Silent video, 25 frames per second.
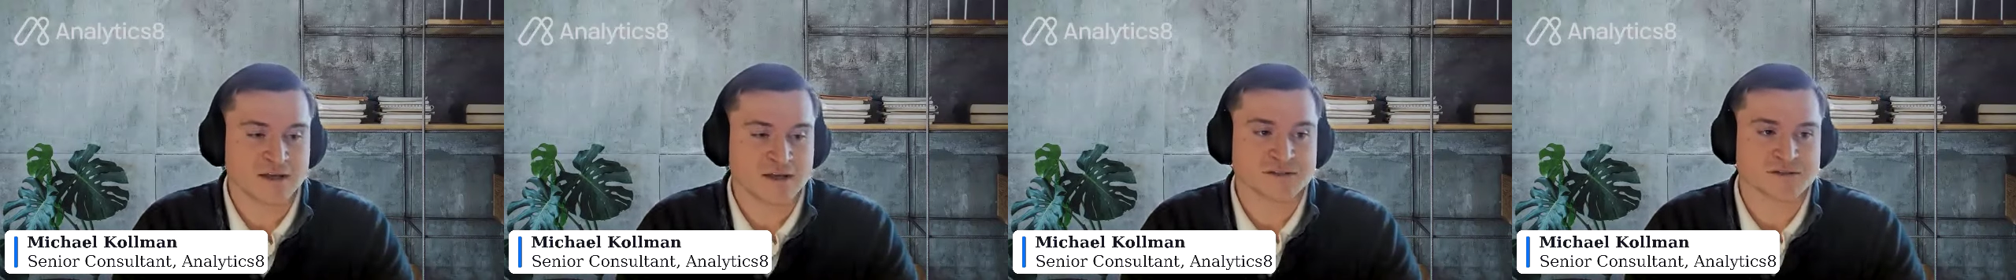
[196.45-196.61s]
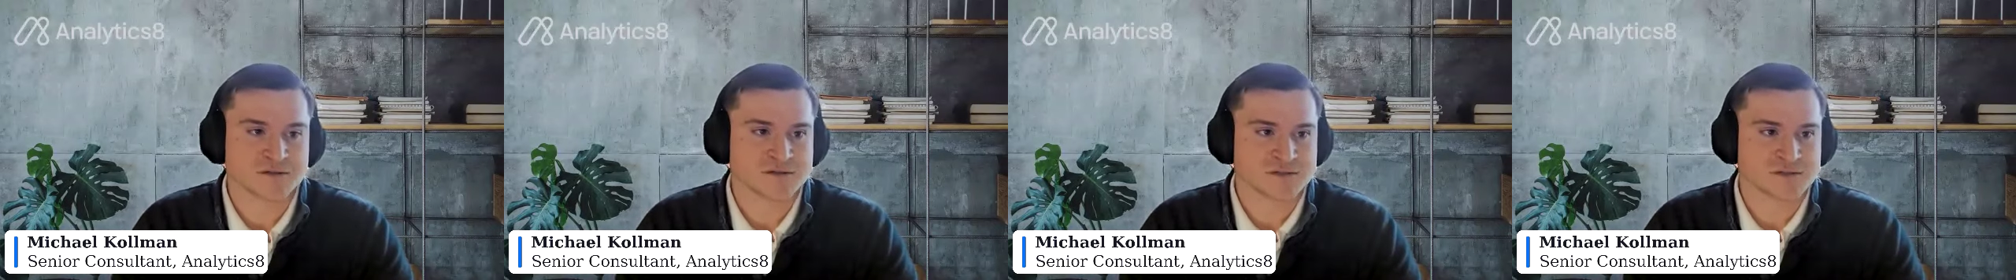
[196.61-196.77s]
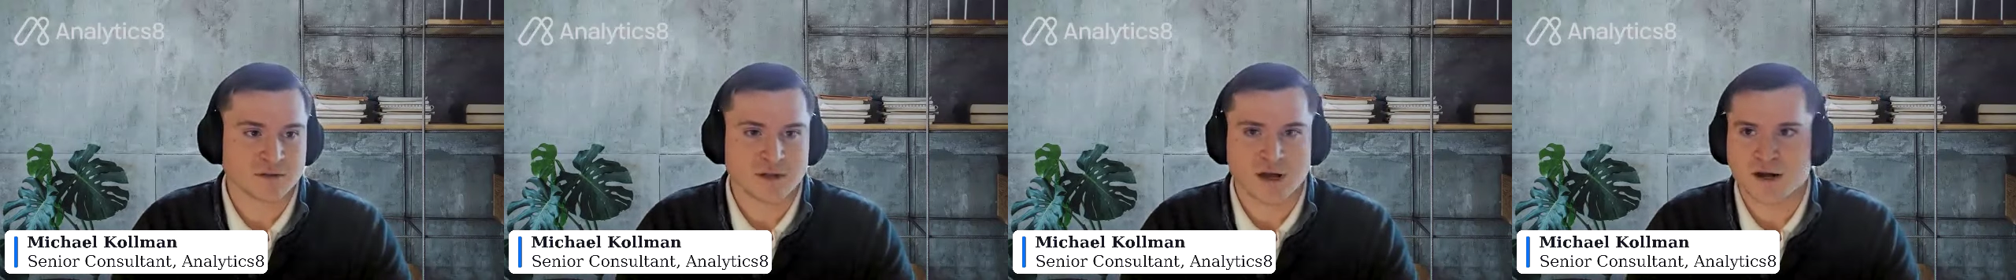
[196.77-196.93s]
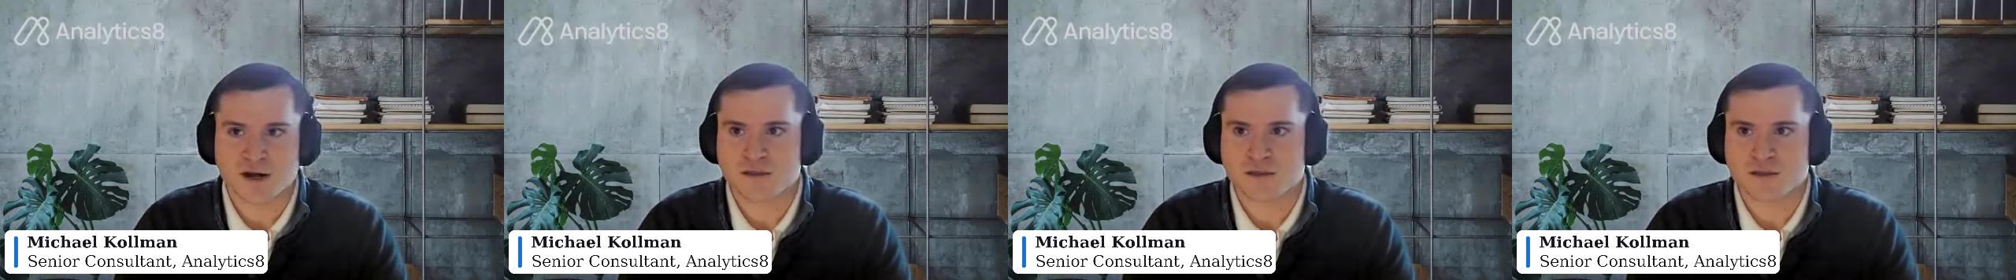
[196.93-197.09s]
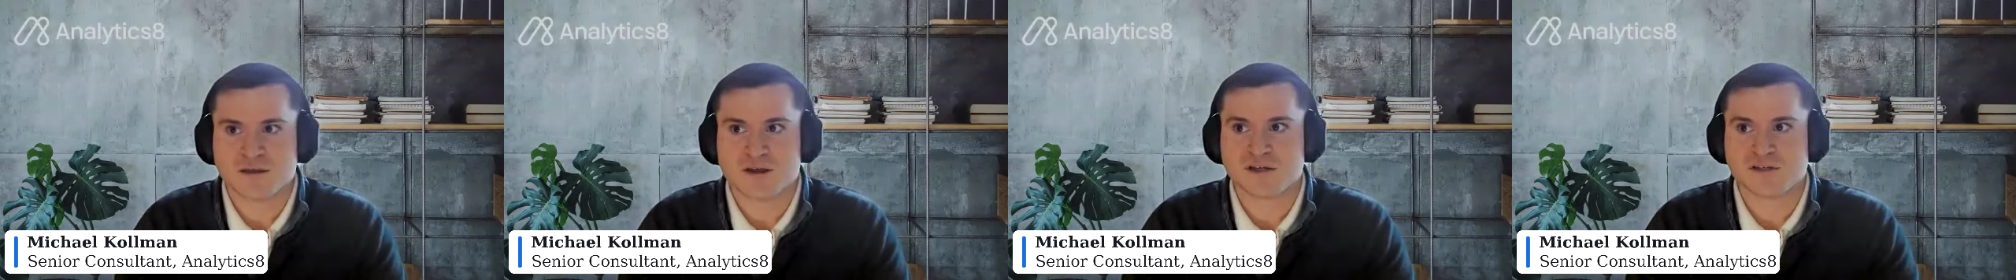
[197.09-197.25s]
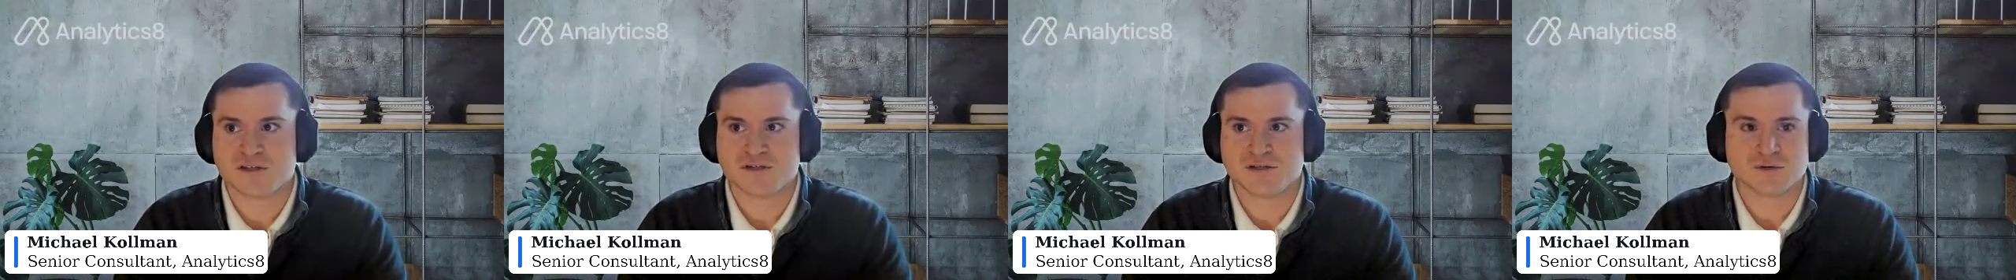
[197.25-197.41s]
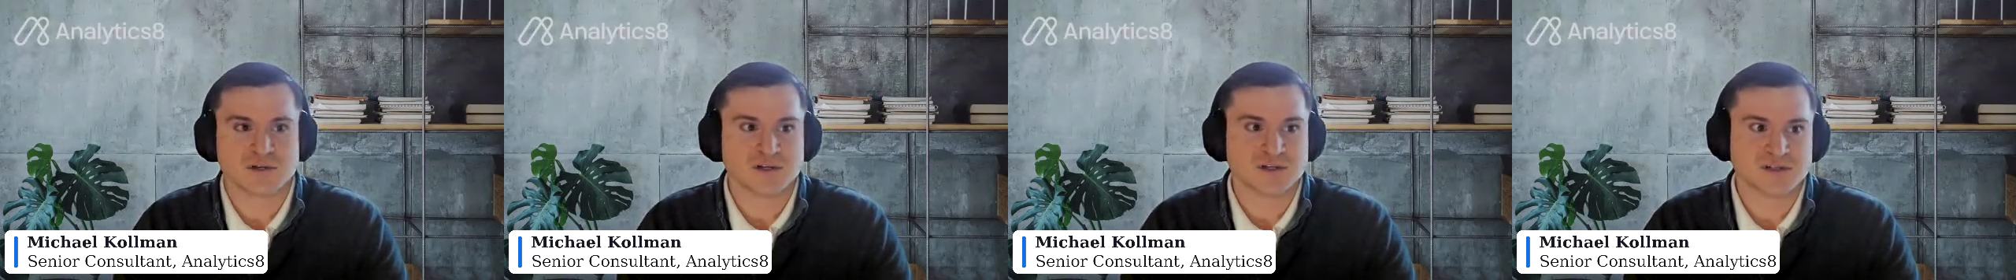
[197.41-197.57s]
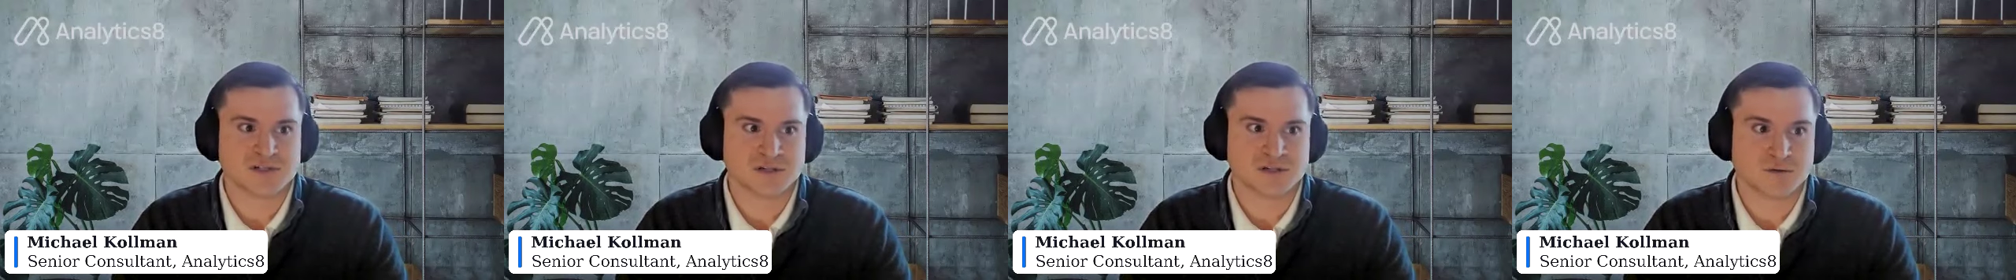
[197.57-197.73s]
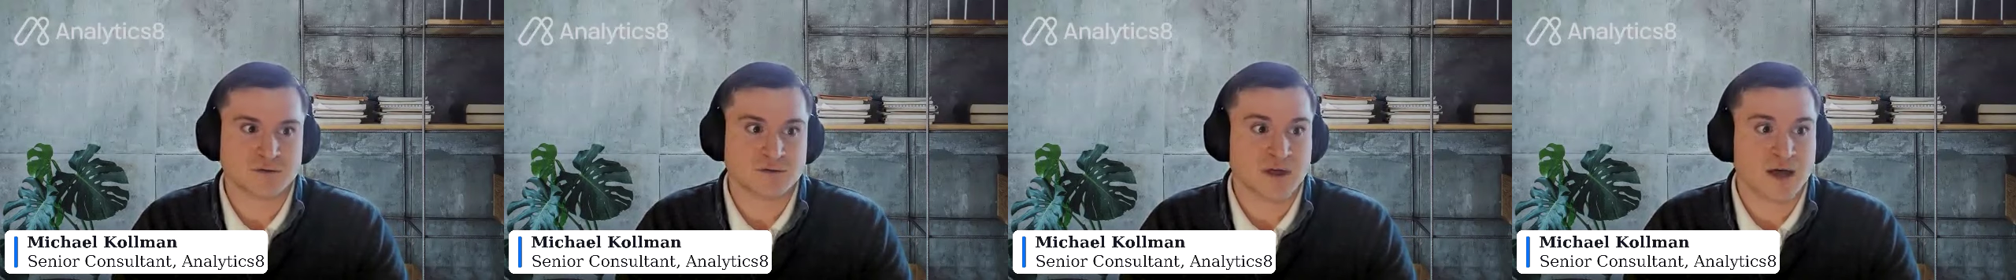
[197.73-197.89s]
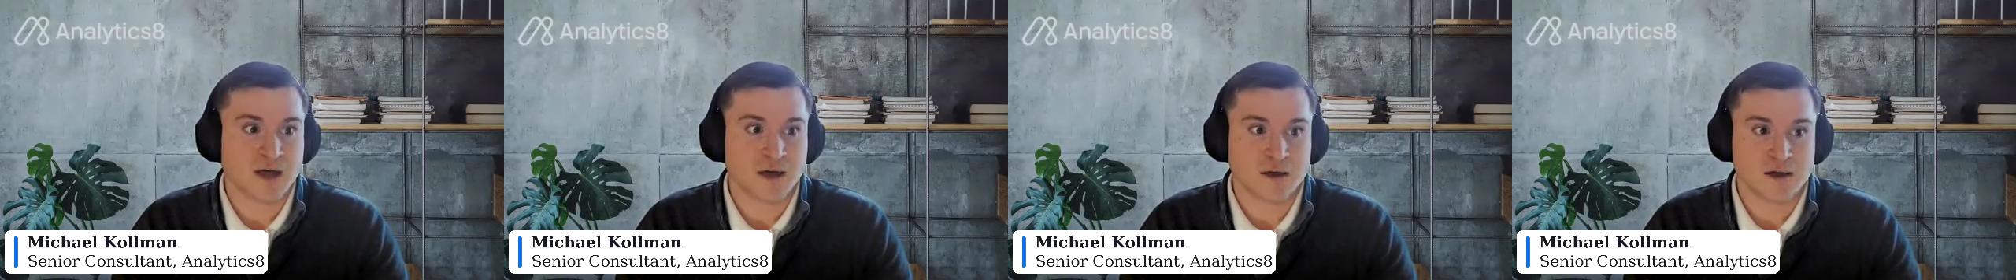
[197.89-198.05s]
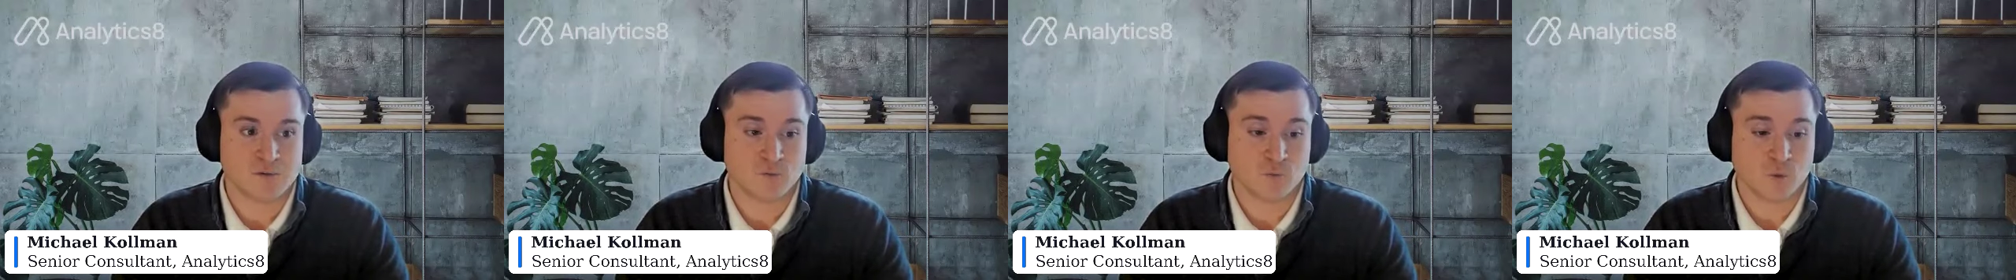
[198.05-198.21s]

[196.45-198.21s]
Because there's a lot of things you can do that